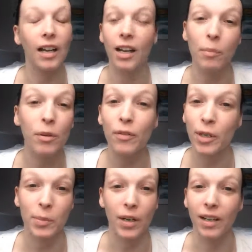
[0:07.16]
a couple of
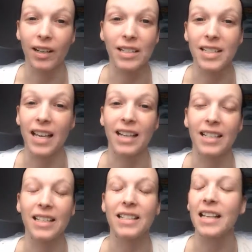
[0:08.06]
our products
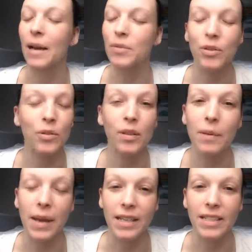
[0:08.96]
that is
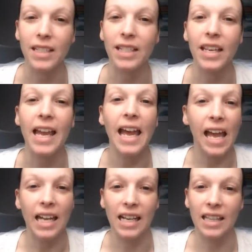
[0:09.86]
absolutely amazing
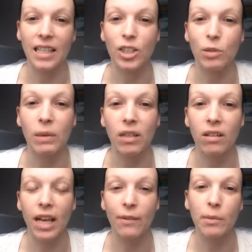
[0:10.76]
and I think should be
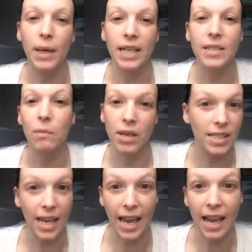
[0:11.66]
on everybody's
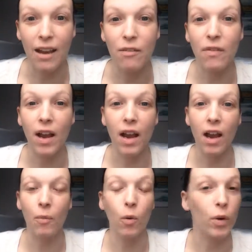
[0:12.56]
must-have
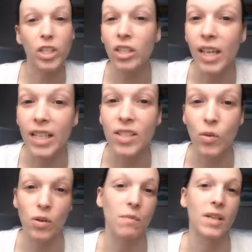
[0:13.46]
wish
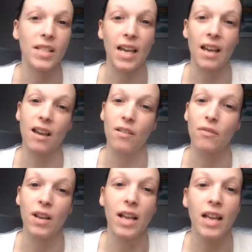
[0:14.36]
list or
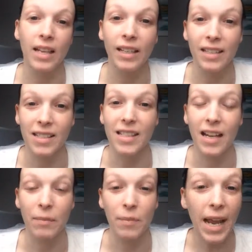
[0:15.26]
must-have get this
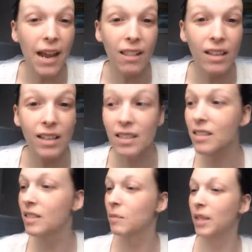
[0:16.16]
item now
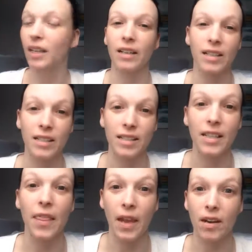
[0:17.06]
list
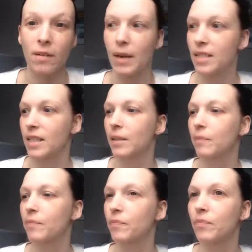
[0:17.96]
because they are
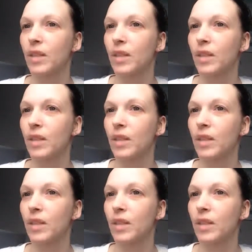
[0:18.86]
amazing.